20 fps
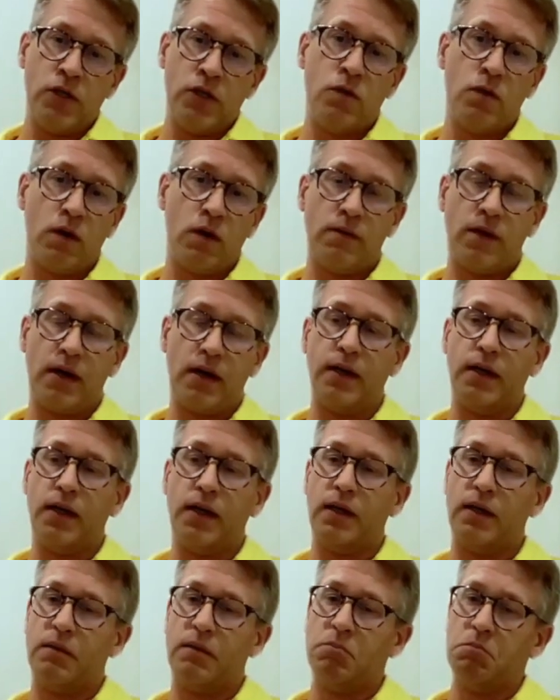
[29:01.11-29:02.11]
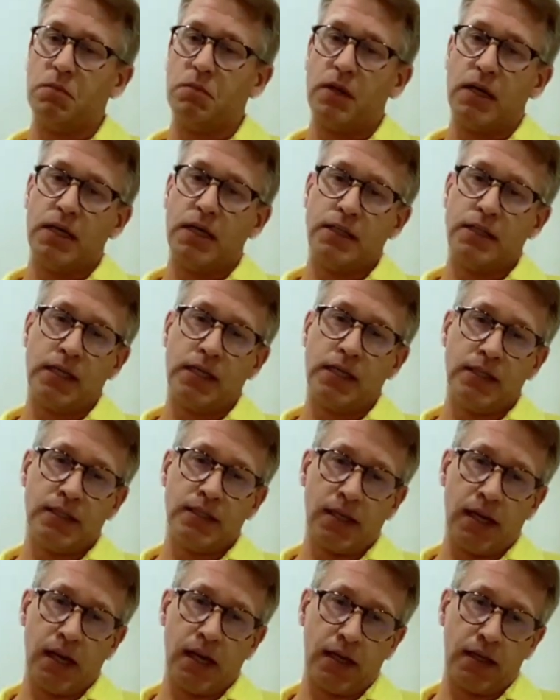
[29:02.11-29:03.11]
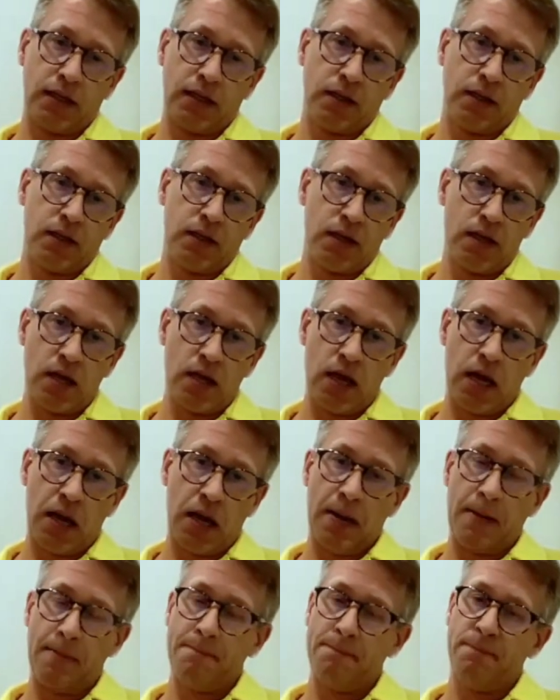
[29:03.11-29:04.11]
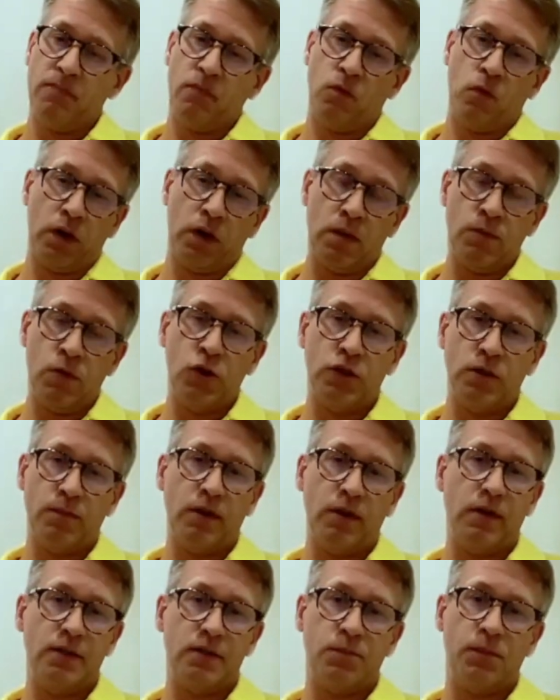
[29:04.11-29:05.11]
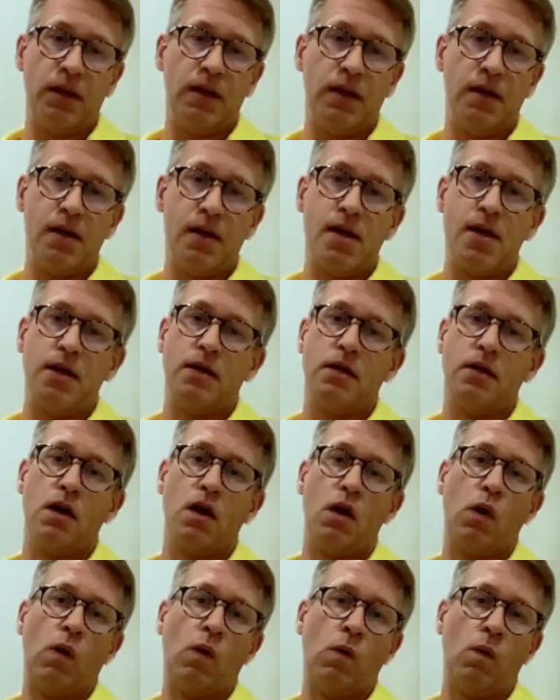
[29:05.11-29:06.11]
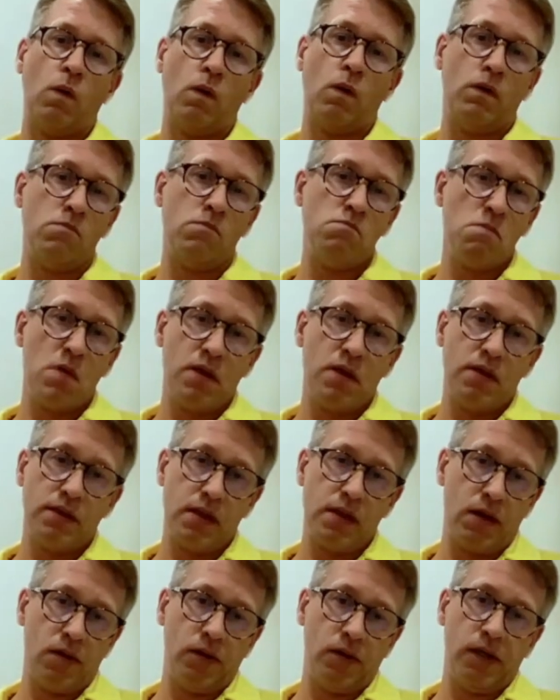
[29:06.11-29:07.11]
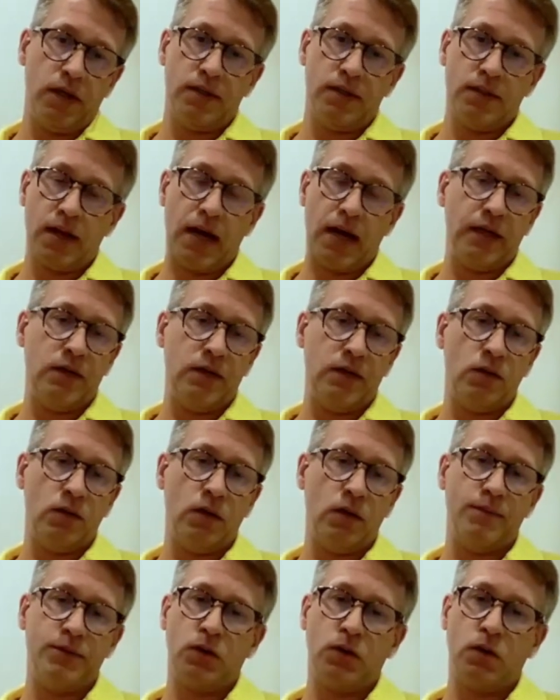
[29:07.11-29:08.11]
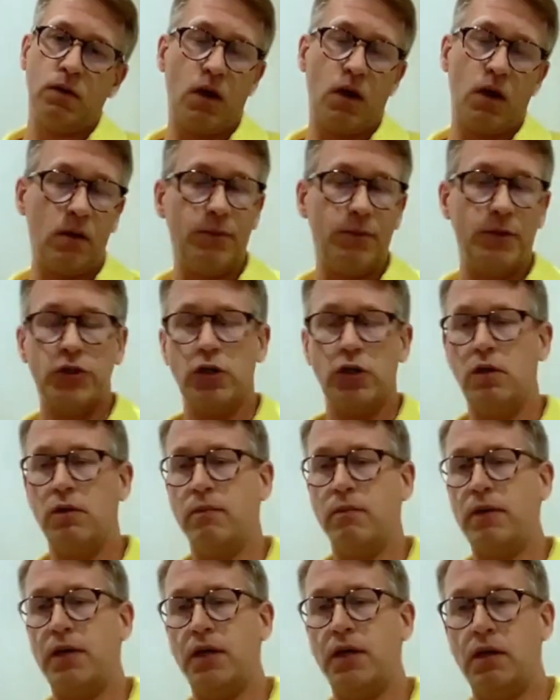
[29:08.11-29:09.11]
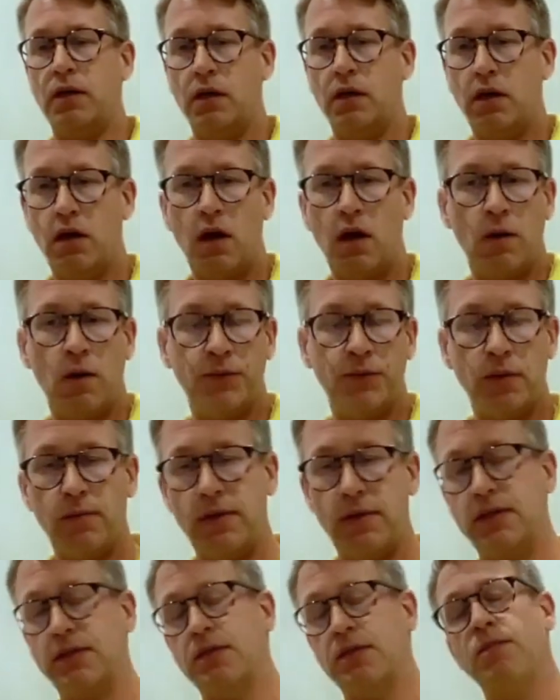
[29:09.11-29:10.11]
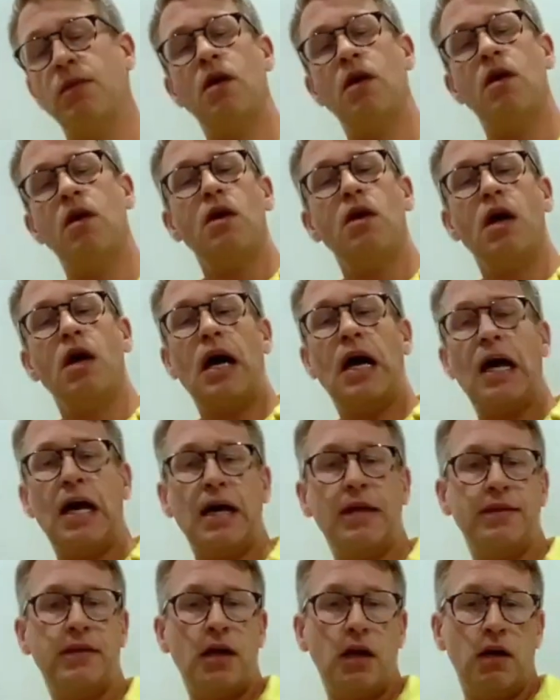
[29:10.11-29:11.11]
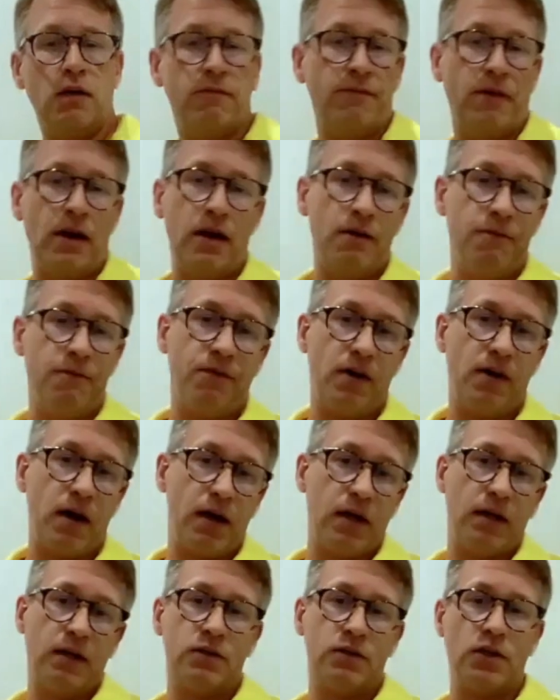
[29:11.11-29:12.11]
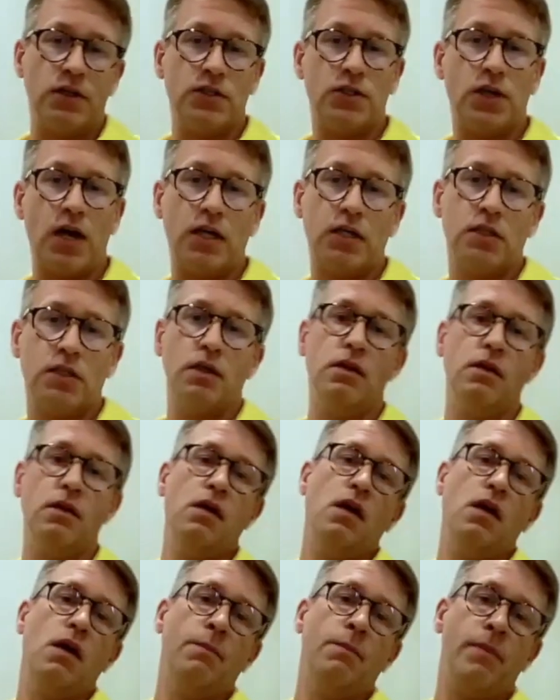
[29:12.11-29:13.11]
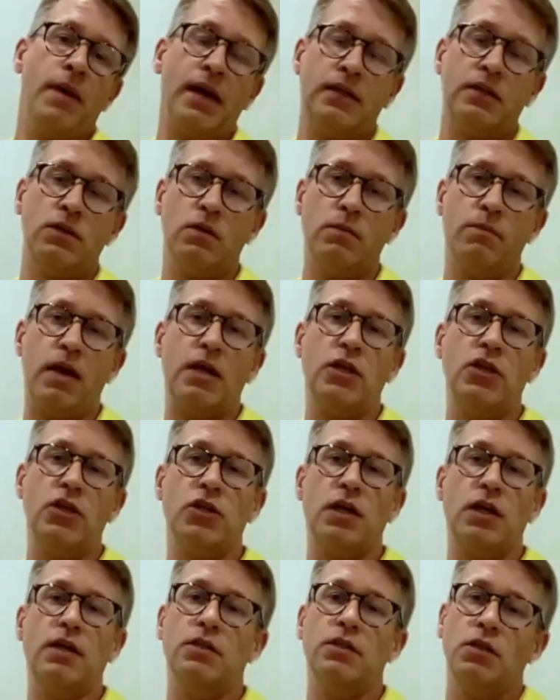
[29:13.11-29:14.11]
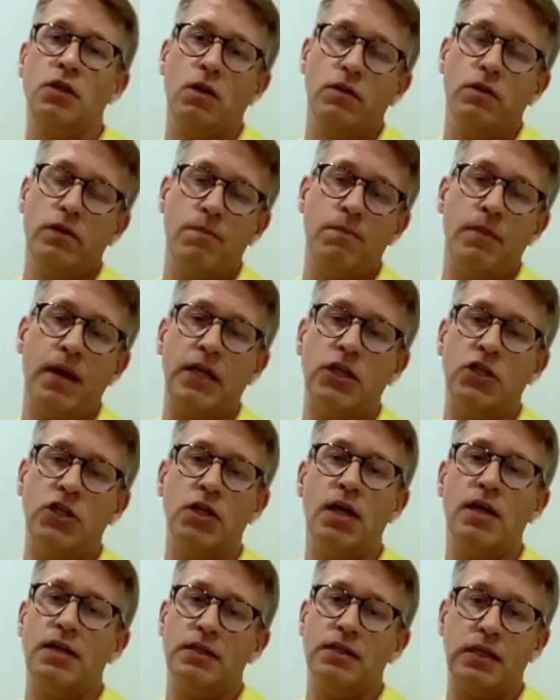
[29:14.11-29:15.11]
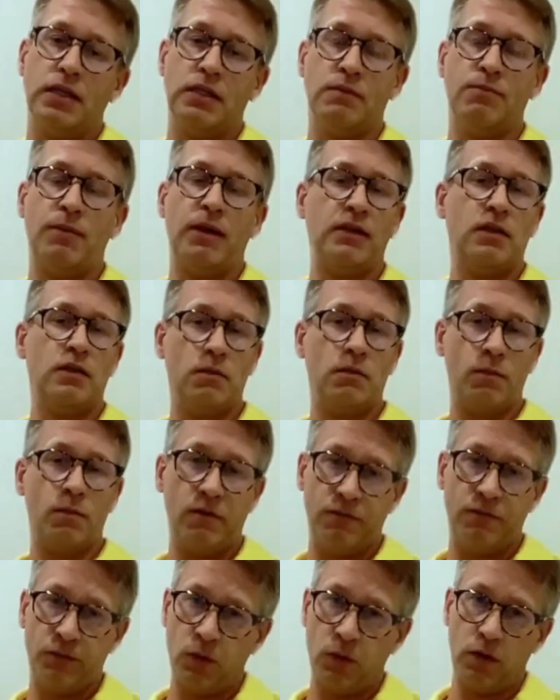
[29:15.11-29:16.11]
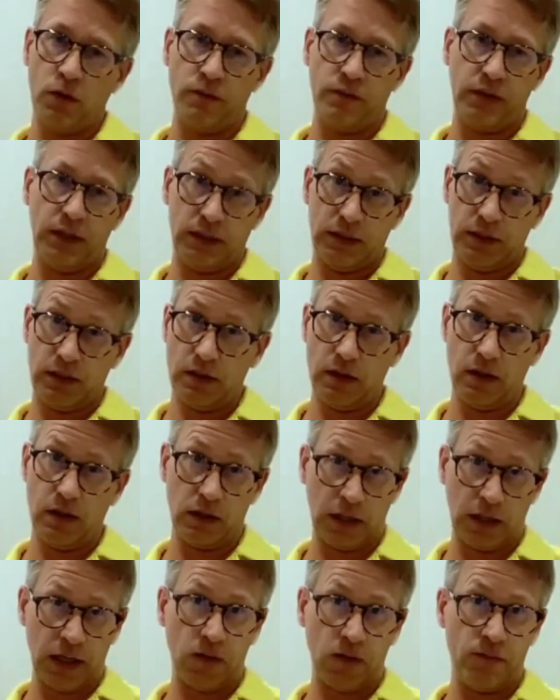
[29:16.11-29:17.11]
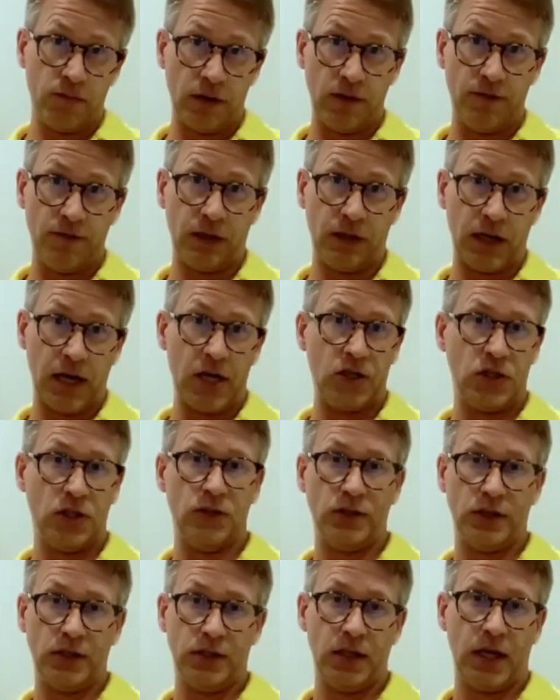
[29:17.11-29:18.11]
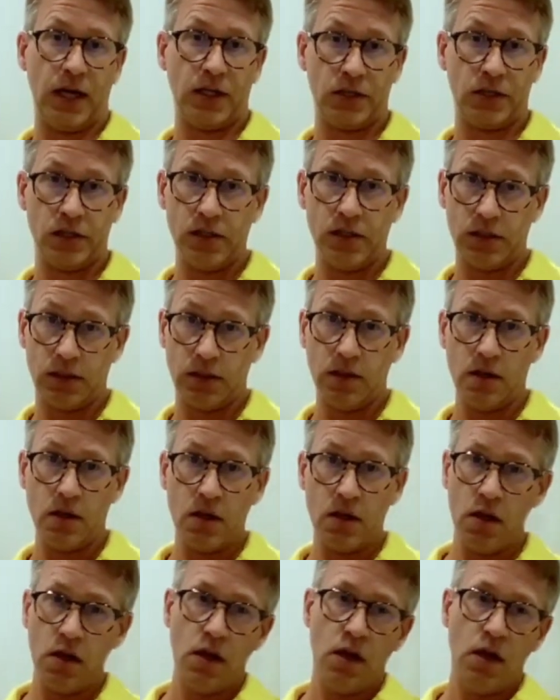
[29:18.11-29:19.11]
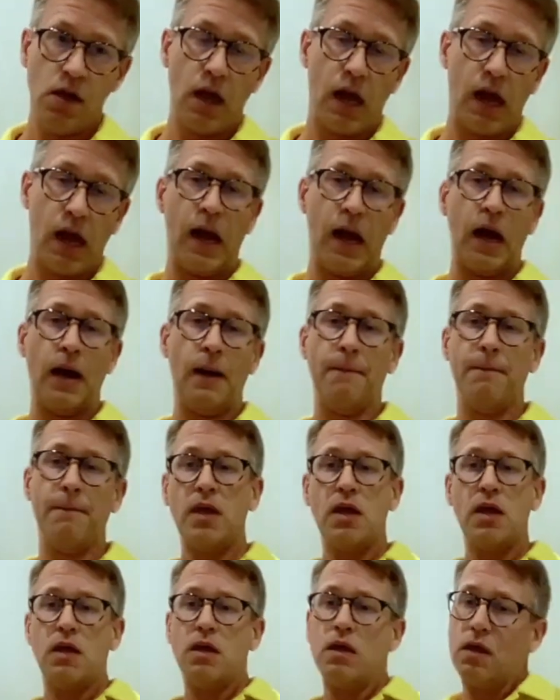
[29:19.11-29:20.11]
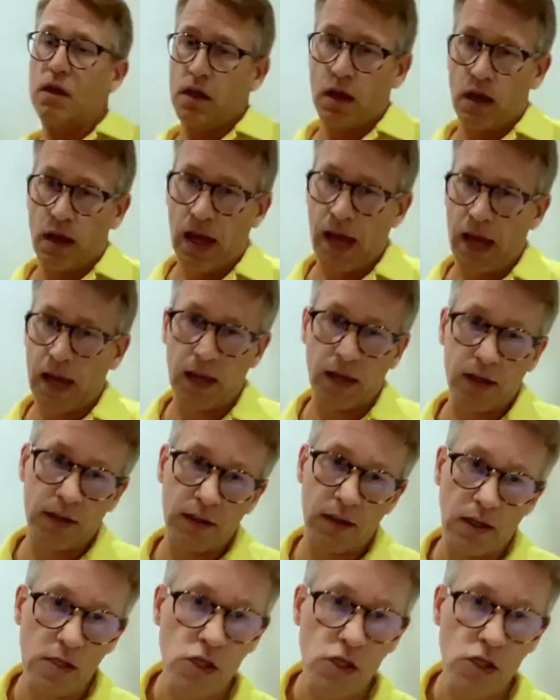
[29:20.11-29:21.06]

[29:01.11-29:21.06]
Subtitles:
you are running things like what Immutable is building, or there is other rollups called Arbitrum and Optimism, they are verifying transaction back to the main chain. So the main chain is expected to be full of these kind of verification transactions. The end